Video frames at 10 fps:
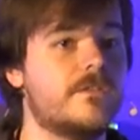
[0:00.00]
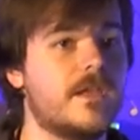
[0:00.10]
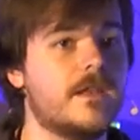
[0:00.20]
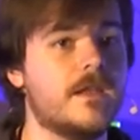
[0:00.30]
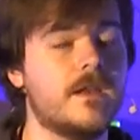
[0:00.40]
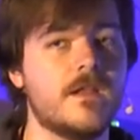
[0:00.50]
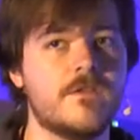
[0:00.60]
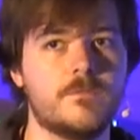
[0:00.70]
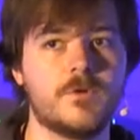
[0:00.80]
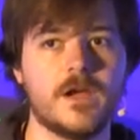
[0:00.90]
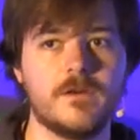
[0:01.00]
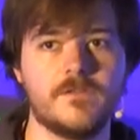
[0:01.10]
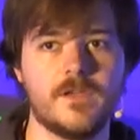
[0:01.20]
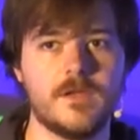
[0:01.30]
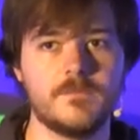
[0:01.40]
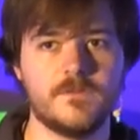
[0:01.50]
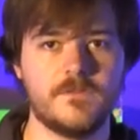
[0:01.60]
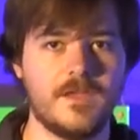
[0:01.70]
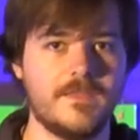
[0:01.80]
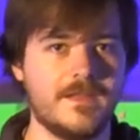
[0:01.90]
And and as proud as I am to
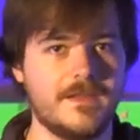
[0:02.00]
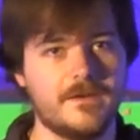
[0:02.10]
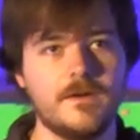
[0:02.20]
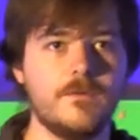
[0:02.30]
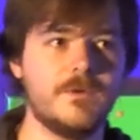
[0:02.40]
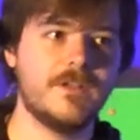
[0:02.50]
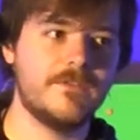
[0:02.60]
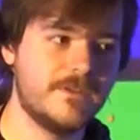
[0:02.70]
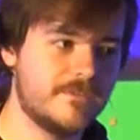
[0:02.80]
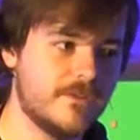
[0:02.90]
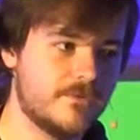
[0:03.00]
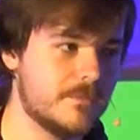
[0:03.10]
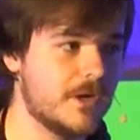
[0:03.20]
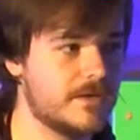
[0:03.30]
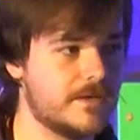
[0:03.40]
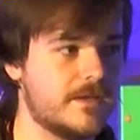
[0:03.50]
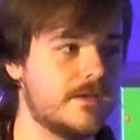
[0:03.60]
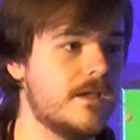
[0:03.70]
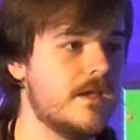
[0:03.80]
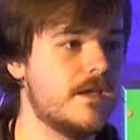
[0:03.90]
say that like, oh, we don't have any sales or marketing,
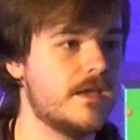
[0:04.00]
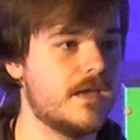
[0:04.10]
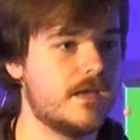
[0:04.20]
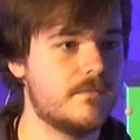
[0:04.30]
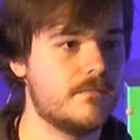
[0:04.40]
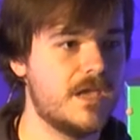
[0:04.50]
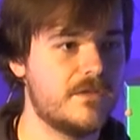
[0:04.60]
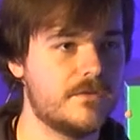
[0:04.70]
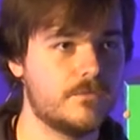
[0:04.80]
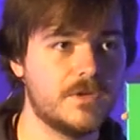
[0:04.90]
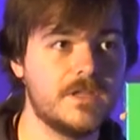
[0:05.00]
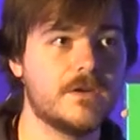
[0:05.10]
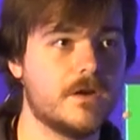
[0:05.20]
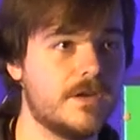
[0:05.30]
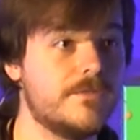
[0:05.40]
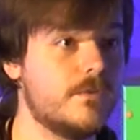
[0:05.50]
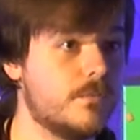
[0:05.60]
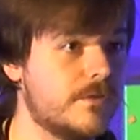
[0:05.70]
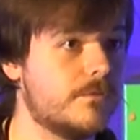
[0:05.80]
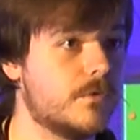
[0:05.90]
it makes it really hard, even
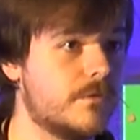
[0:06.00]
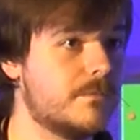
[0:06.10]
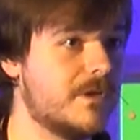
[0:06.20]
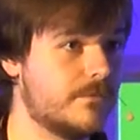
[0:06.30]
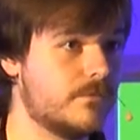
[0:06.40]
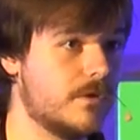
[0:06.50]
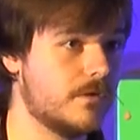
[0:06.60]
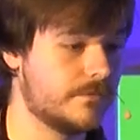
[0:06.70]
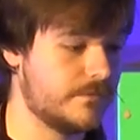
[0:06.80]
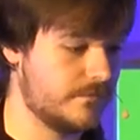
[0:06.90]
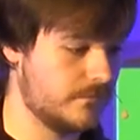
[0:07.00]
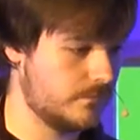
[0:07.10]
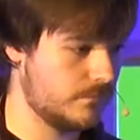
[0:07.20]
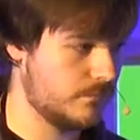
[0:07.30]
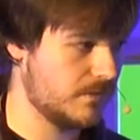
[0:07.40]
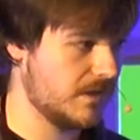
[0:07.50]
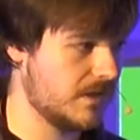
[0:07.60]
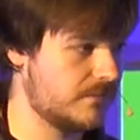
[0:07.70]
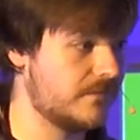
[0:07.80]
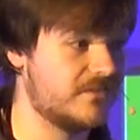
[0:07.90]
with word of mouth growth, to
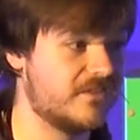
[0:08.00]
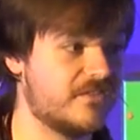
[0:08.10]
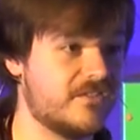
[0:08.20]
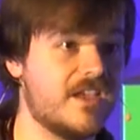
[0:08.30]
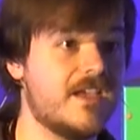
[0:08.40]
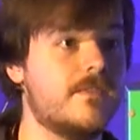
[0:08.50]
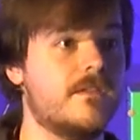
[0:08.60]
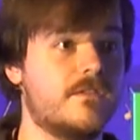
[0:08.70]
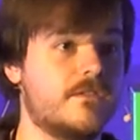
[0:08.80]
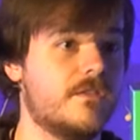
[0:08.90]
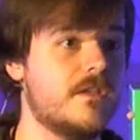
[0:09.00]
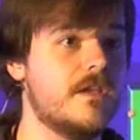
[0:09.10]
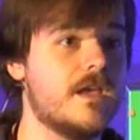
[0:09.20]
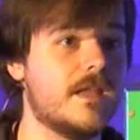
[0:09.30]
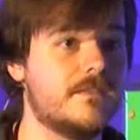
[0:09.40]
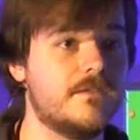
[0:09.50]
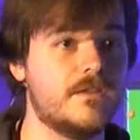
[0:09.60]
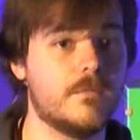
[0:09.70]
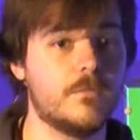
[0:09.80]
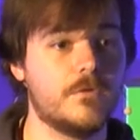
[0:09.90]
uh, to sustain these at these
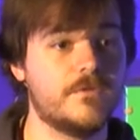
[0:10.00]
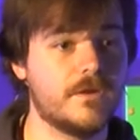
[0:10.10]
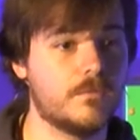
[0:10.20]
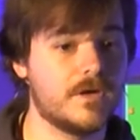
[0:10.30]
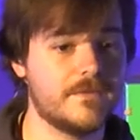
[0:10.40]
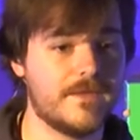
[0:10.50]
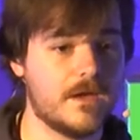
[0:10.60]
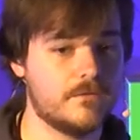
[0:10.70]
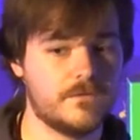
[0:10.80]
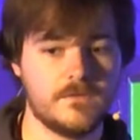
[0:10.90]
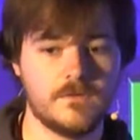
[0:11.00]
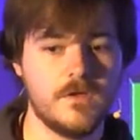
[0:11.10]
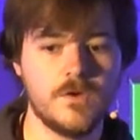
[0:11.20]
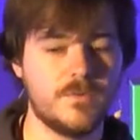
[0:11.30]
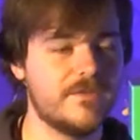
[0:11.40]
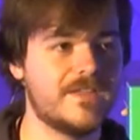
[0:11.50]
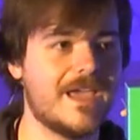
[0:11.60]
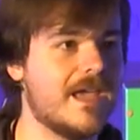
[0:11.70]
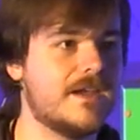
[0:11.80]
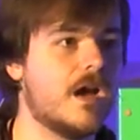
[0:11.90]
numbers. Like we're at a thousand, we have to
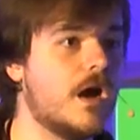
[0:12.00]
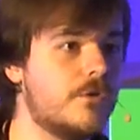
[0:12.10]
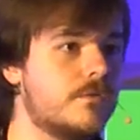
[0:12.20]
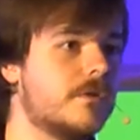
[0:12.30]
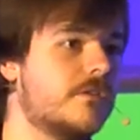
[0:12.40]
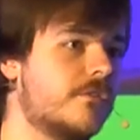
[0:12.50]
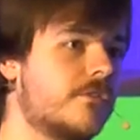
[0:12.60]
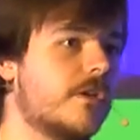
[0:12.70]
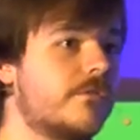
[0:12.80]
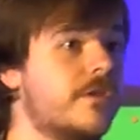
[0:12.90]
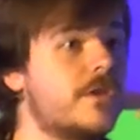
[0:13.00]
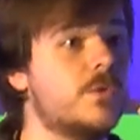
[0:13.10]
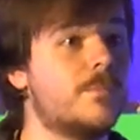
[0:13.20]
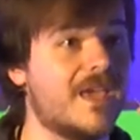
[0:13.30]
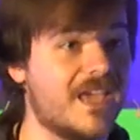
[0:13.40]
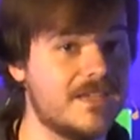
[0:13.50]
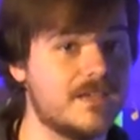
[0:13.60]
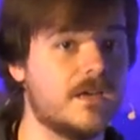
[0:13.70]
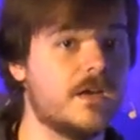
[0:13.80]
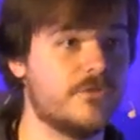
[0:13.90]
add hundreds of new
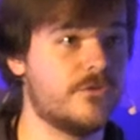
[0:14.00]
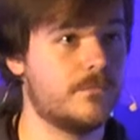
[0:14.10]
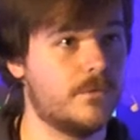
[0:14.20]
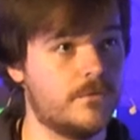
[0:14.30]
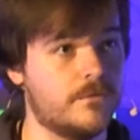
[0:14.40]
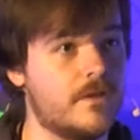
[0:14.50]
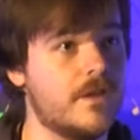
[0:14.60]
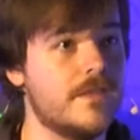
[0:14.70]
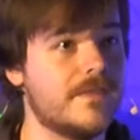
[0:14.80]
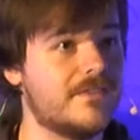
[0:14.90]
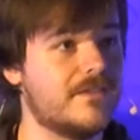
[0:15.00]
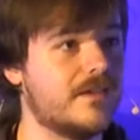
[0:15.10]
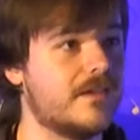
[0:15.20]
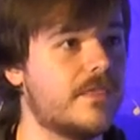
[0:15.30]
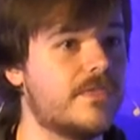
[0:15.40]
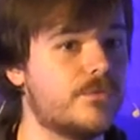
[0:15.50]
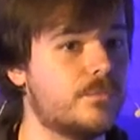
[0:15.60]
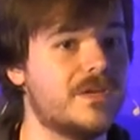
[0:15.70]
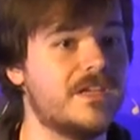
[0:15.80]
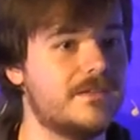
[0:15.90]
paying customers. That's like
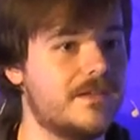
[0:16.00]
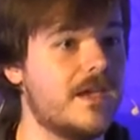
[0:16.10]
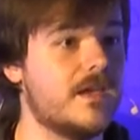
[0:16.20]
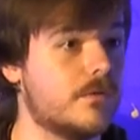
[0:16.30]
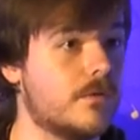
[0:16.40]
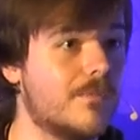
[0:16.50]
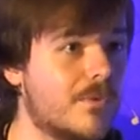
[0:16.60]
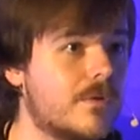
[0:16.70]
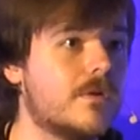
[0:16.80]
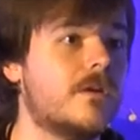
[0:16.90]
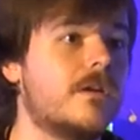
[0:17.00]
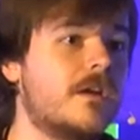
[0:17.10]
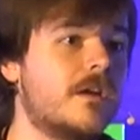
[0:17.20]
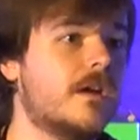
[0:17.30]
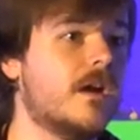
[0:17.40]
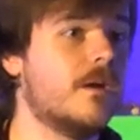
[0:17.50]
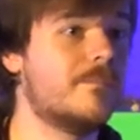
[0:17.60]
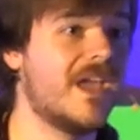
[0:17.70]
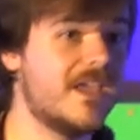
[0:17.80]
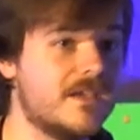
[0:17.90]
three a day or more uh,
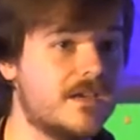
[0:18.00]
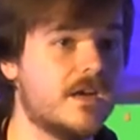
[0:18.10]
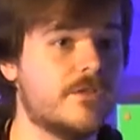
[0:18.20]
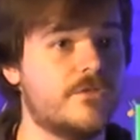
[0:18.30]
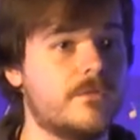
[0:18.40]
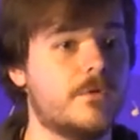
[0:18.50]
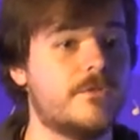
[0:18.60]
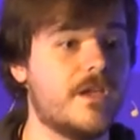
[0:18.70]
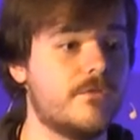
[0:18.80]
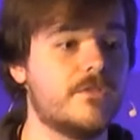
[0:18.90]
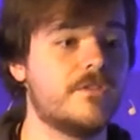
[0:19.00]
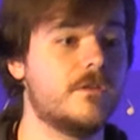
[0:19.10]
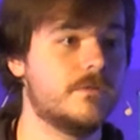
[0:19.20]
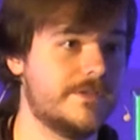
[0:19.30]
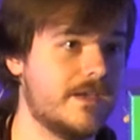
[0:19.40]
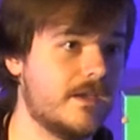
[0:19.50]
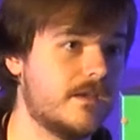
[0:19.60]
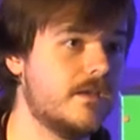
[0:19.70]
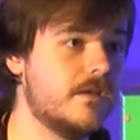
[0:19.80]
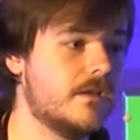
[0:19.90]
paying customers every single day.
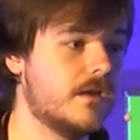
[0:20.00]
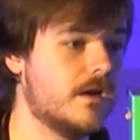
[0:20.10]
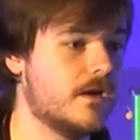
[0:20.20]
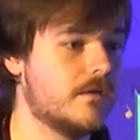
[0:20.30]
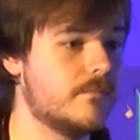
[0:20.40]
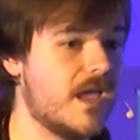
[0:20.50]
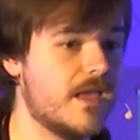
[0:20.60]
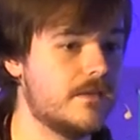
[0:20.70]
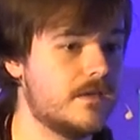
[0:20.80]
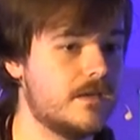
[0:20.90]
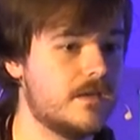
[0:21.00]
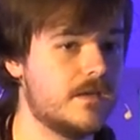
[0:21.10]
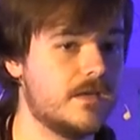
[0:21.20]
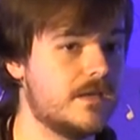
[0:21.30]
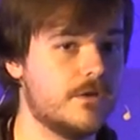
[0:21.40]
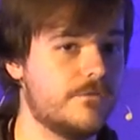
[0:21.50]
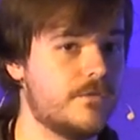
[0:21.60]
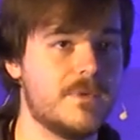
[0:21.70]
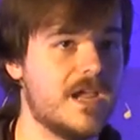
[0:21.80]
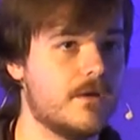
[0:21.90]
Um, and then in a year
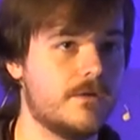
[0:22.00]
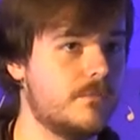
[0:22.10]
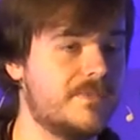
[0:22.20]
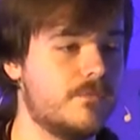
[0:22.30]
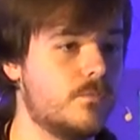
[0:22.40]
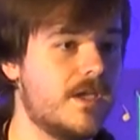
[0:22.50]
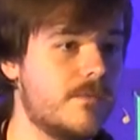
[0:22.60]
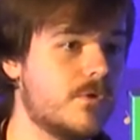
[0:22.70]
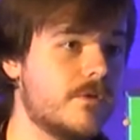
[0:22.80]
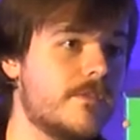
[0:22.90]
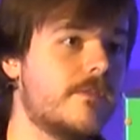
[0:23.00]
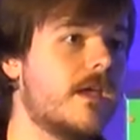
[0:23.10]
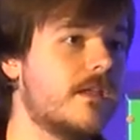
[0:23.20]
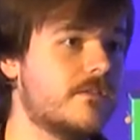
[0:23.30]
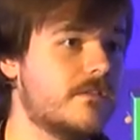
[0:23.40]
from now, it'll be way more than that.